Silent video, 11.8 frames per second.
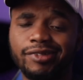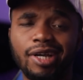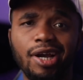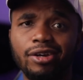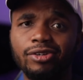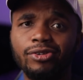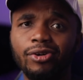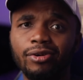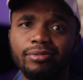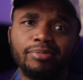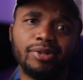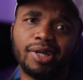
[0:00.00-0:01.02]
I don't
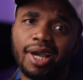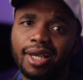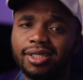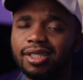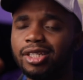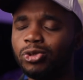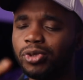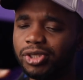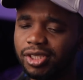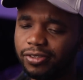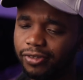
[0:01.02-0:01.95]
know, but guys, let's watch this